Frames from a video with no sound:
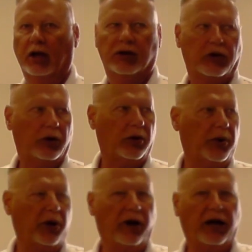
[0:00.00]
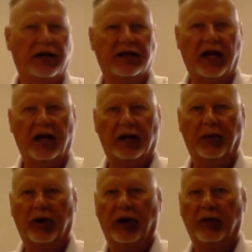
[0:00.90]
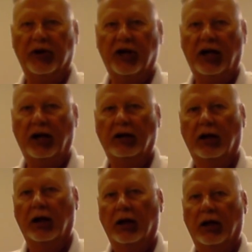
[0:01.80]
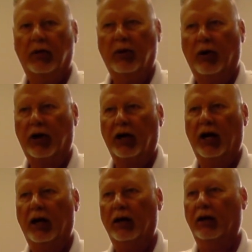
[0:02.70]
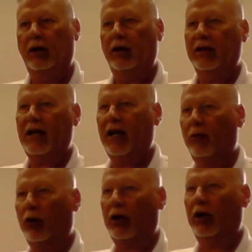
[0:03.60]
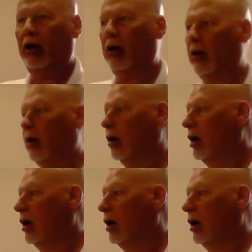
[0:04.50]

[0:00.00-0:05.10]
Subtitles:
So computer-aided design, computer-aided machining, they'll be working on design work in here,